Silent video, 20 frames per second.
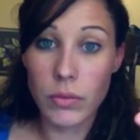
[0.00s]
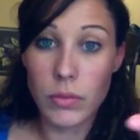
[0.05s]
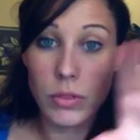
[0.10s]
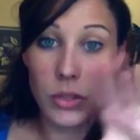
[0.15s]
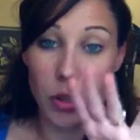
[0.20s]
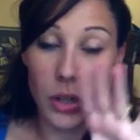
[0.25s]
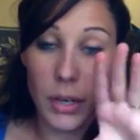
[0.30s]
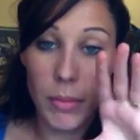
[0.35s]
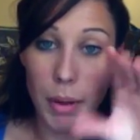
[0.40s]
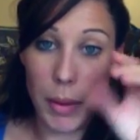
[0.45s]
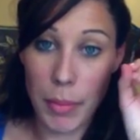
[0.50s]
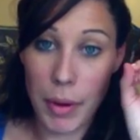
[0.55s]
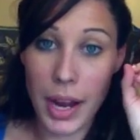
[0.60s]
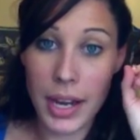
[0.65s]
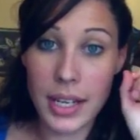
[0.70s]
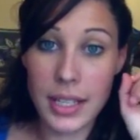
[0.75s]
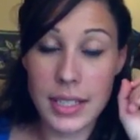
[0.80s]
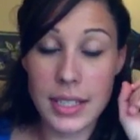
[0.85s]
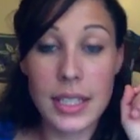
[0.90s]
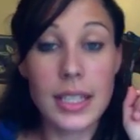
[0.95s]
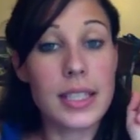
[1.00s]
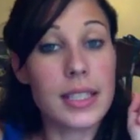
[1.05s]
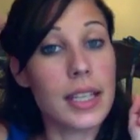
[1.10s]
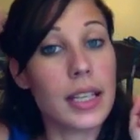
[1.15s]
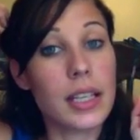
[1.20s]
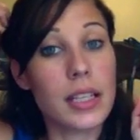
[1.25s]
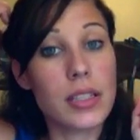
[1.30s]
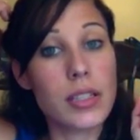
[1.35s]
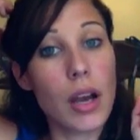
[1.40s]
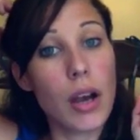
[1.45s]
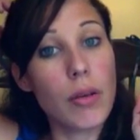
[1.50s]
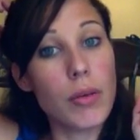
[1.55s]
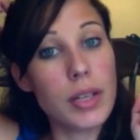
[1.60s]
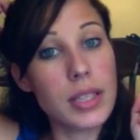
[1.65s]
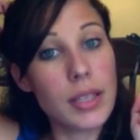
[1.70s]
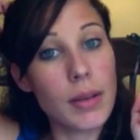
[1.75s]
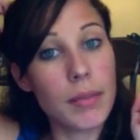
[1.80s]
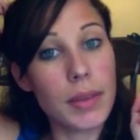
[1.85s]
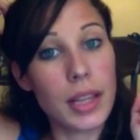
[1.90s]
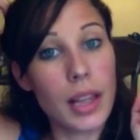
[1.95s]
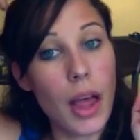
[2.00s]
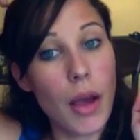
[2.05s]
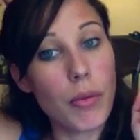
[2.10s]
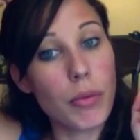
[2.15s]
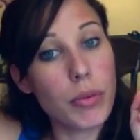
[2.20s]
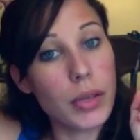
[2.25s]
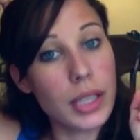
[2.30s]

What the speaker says: during my pregnancies, and it's always something that